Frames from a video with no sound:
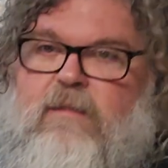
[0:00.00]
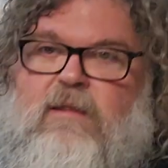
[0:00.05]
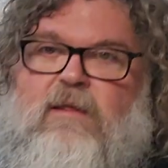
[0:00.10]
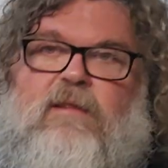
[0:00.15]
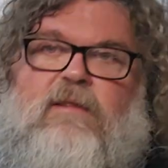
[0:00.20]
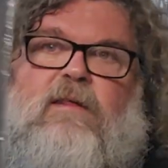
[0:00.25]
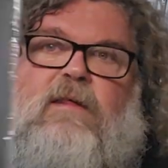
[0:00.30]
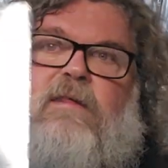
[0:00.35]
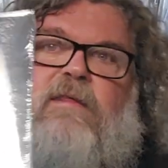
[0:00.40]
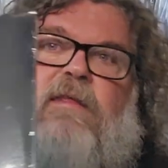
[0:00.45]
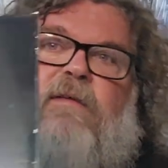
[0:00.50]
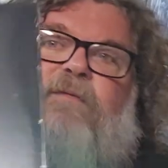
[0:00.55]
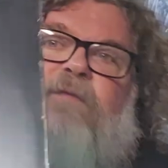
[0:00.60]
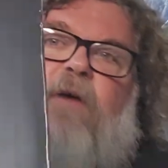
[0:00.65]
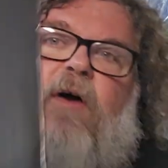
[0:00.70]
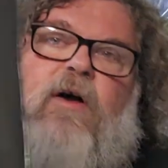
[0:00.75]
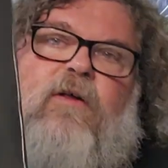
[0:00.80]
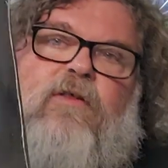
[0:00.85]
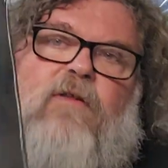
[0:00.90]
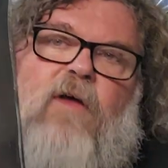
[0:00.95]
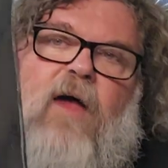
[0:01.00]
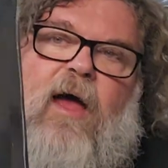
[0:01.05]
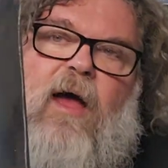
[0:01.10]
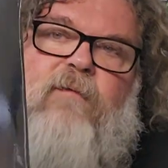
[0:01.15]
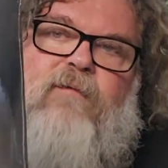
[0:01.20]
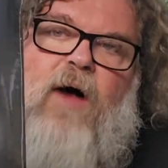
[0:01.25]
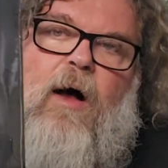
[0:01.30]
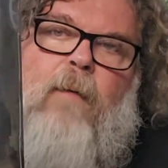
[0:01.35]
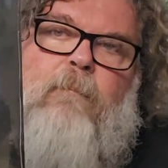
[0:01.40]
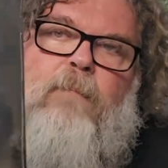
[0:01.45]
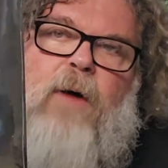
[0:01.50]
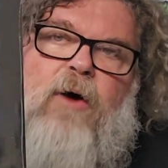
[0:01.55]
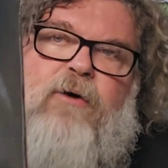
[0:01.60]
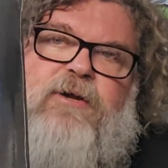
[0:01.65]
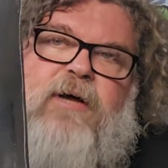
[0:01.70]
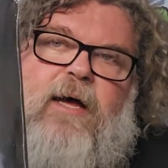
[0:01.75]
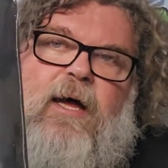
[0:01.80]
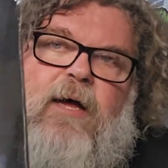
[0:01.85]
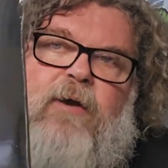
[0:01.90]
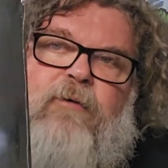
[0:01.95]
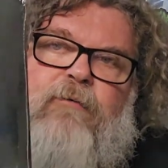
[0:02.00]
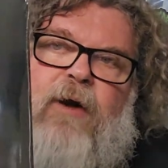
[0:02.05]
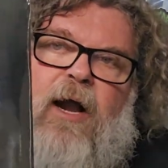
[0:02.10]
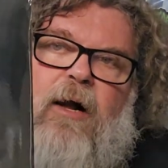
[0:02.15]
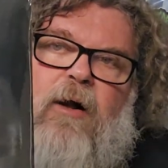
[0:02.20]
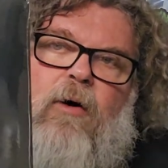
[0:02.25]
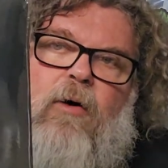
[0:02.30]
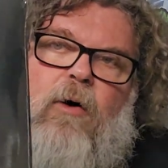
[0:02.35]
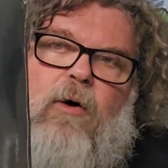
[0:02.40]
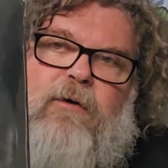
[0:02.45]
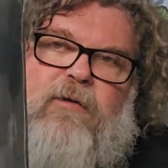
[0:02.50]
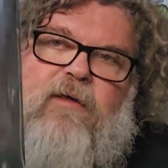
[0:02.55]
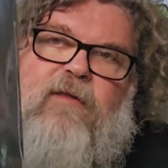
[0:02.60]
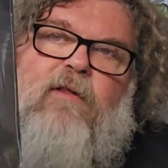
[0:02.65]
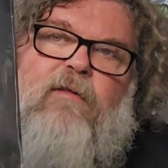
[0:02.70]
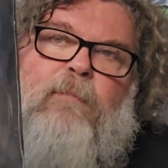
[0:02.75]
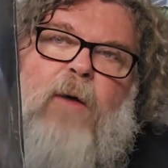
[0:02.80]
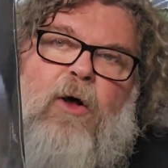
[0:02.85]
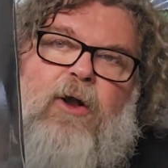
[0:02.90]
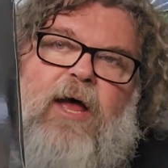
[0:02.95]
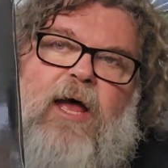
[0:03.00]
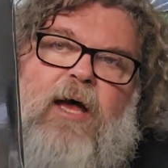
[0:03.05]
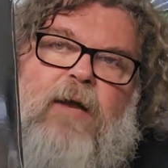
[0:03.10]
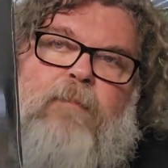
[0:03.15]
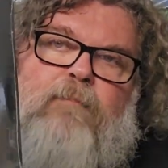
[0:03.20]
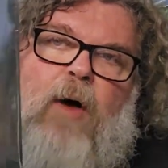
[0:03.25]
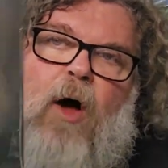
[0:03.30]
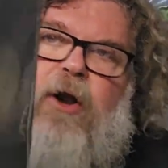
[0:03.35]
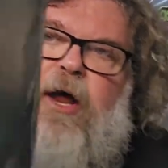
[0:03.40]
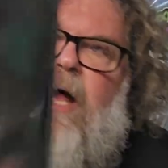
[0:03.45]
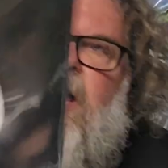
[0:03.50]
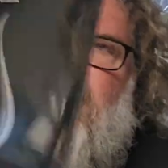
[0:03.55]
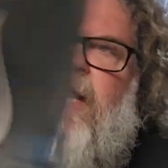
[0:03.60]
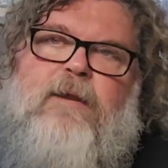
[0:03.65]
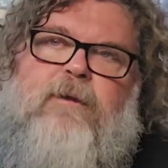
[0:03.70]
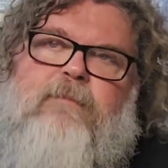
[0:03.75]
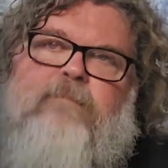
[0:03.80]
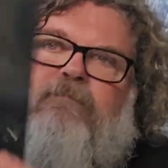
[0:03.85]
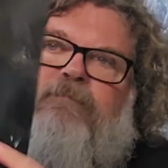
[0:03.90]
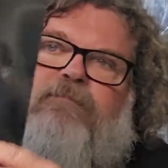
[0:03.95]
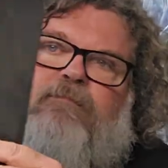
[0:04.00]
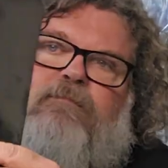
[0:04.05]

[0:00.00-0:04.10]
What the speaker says: This is the first ever Motorhead record. This is Motorhead.